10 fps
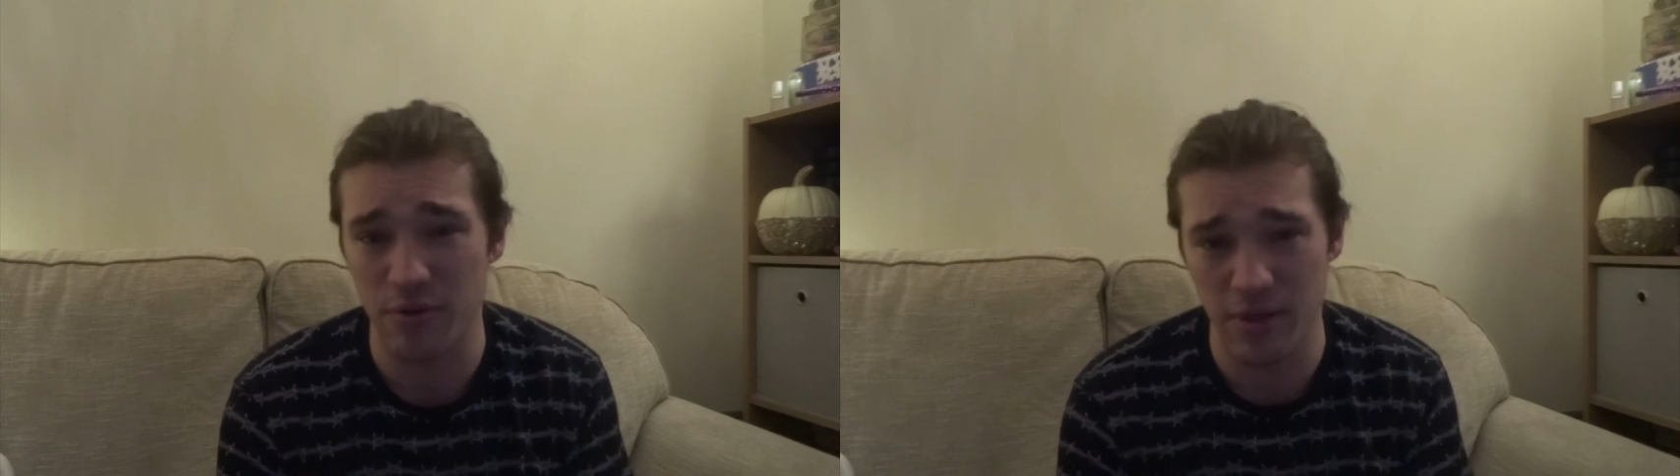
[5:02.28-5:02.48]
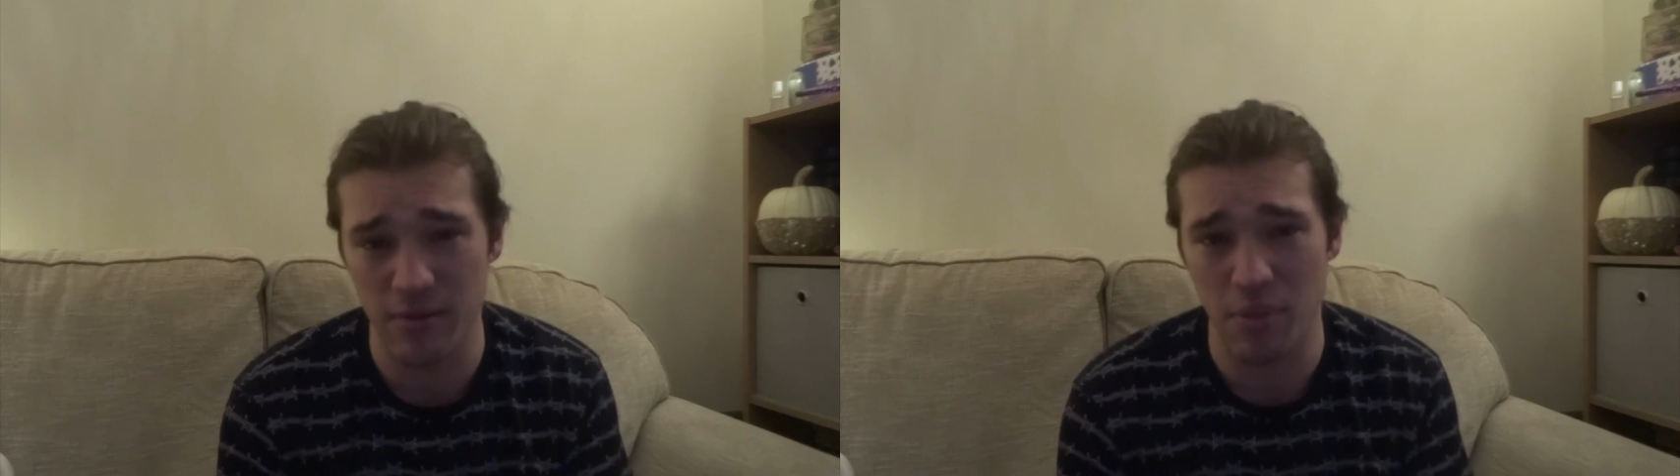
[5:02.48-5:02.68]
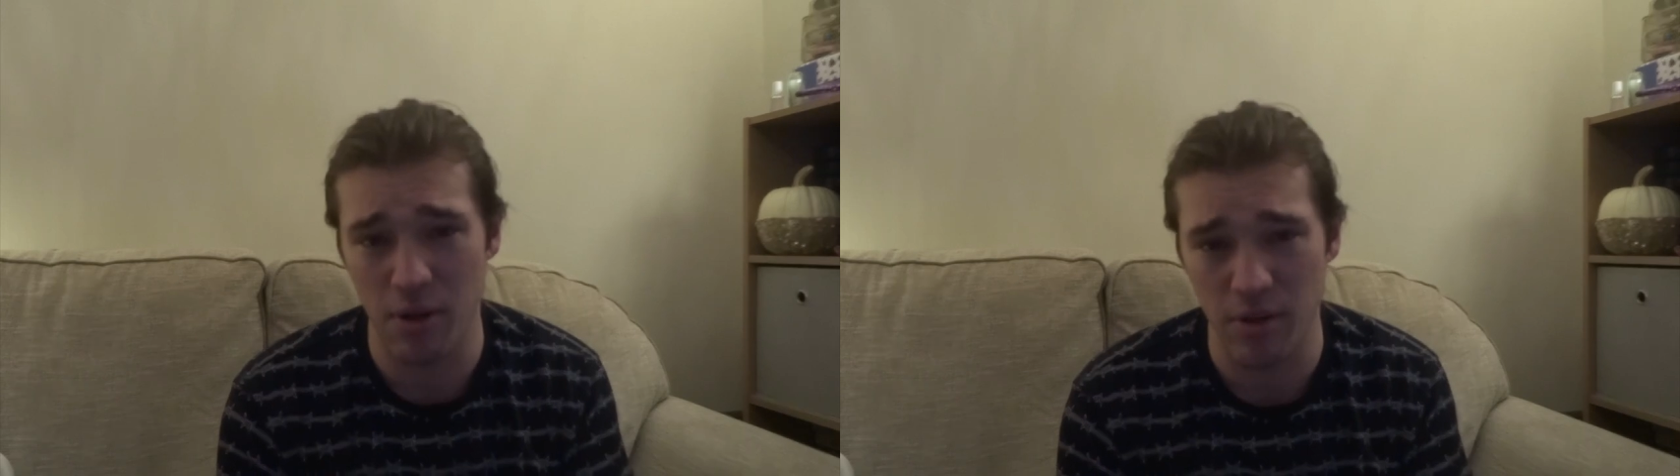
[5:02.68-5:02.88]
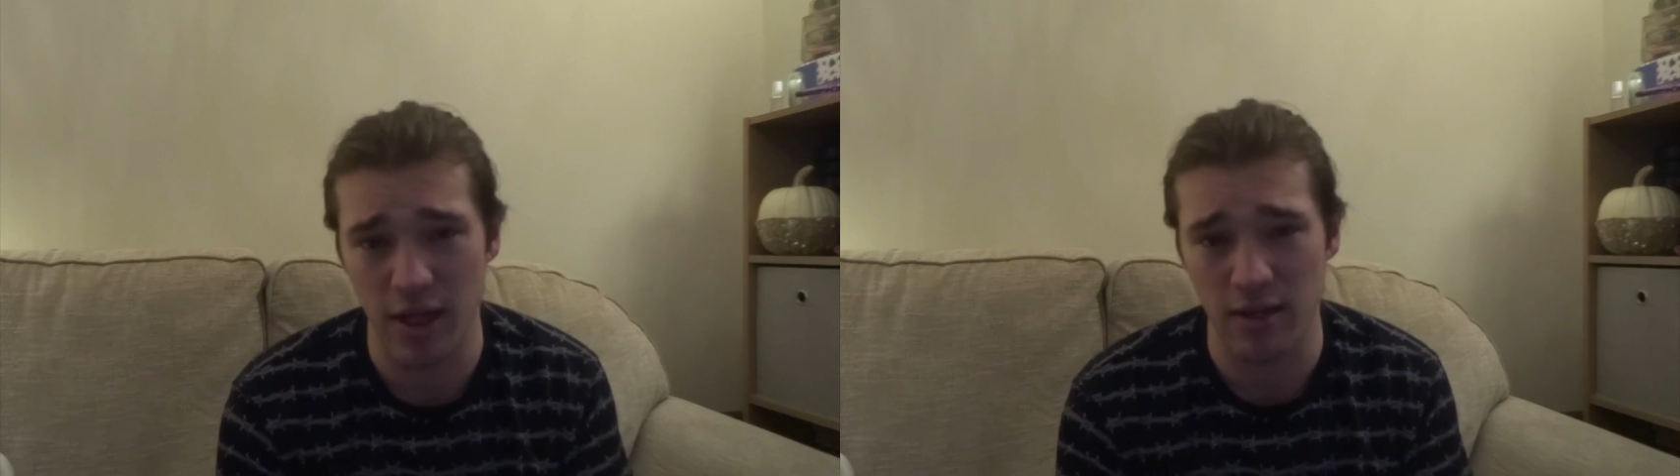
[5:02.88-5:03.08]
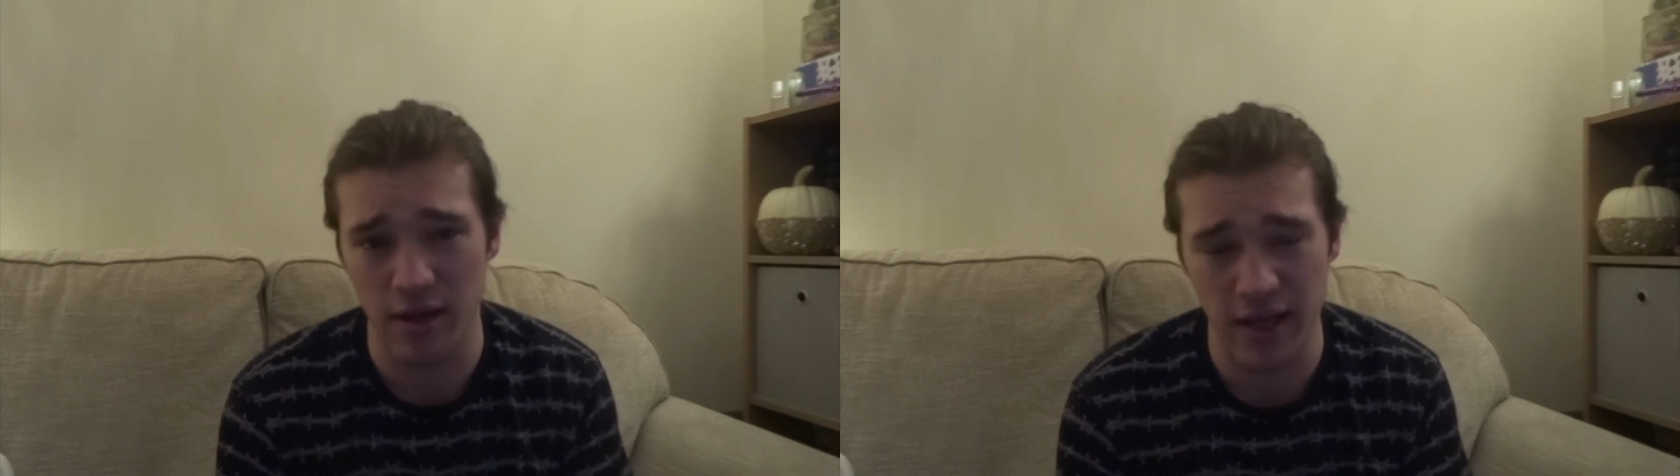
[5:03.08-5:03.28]
them in
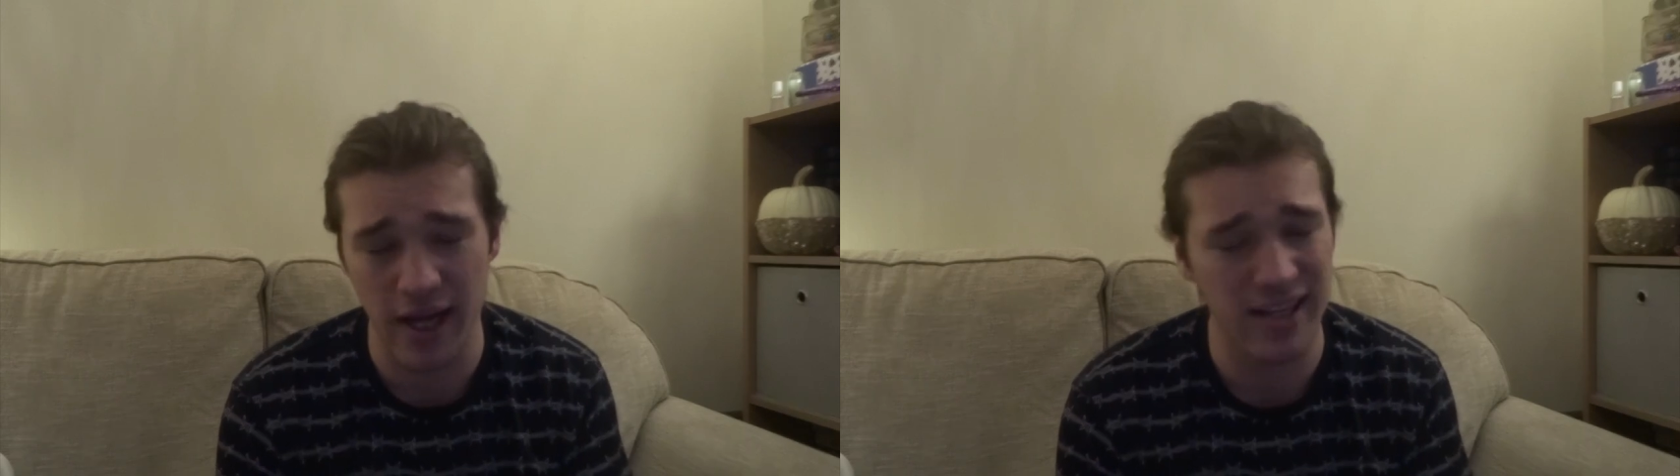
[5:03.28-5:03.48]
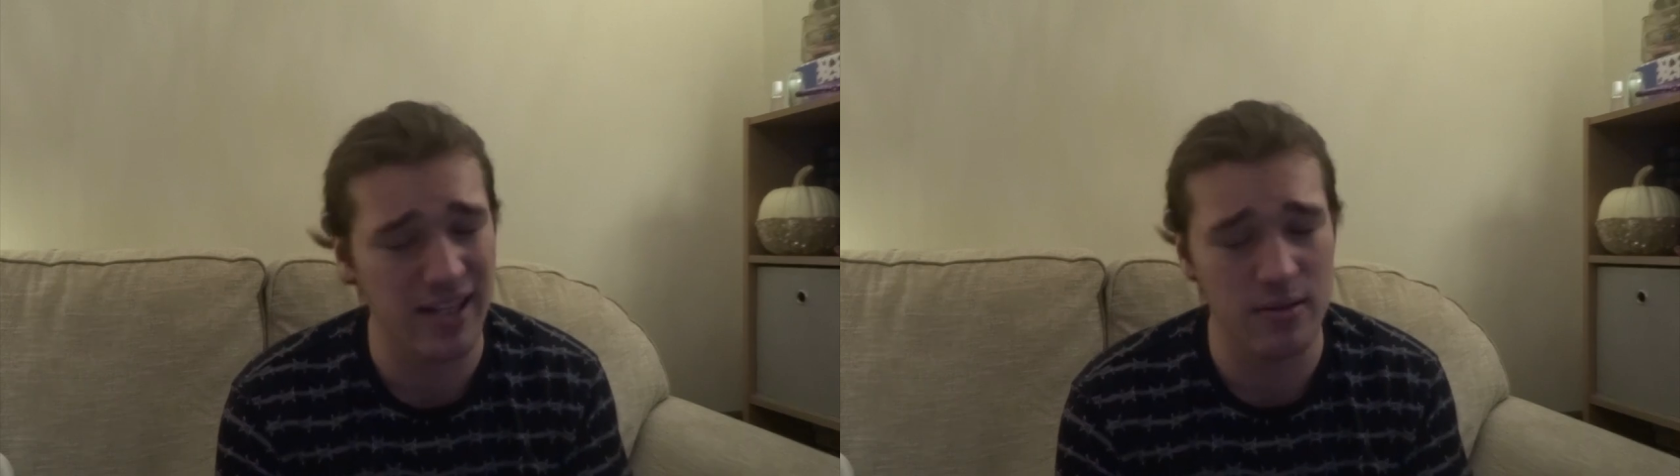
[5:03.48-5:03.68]
public like that,